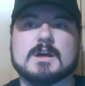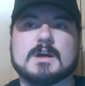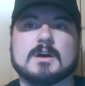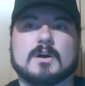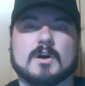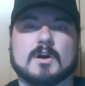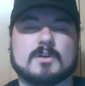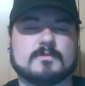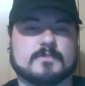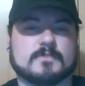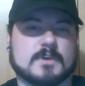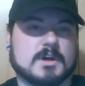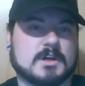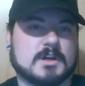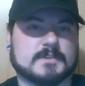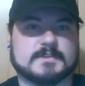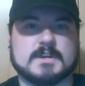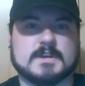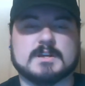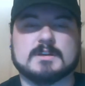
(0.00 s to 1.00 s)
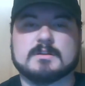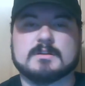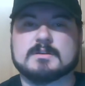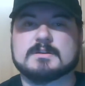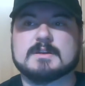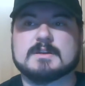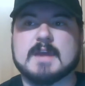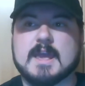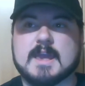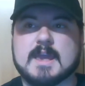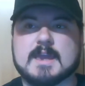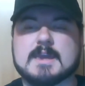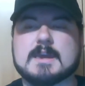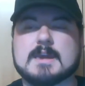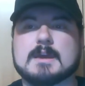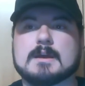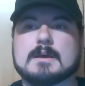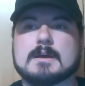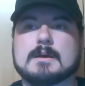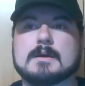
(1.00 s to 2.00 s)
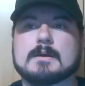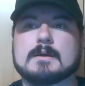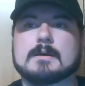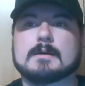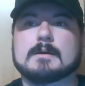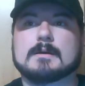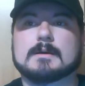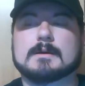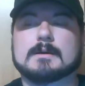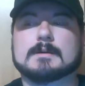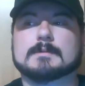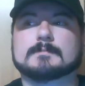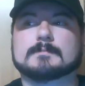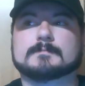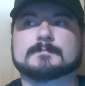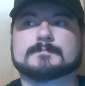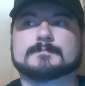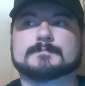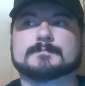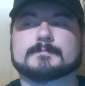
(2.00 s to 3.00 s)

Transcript: Overall, at the end of the day, I'm